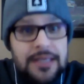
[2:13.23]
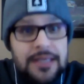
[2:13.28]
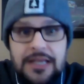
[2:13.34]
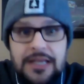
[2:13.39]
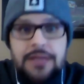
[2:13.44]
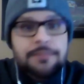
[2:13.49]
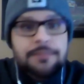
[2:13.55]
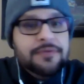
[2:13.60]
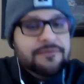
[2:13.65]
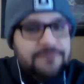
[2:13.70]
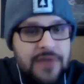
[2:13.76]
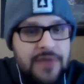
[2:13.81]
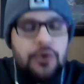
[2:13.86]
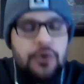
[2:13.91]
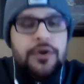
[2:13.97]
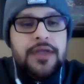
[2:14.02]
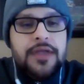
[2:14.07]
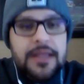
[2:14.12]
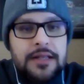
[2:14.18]
He can be
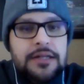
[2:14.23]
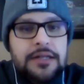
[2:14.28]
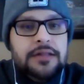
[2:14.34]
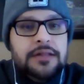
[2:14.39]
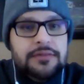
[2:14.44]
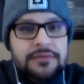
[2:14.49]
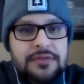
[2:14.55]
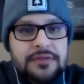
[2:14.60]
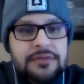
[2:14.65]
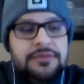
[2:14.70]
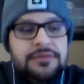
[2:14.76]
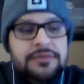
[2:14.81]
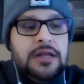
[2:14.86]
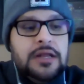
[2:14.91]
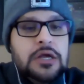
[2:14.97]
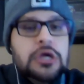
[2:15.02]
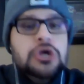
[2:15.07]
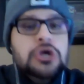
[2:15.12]
very inconsistent.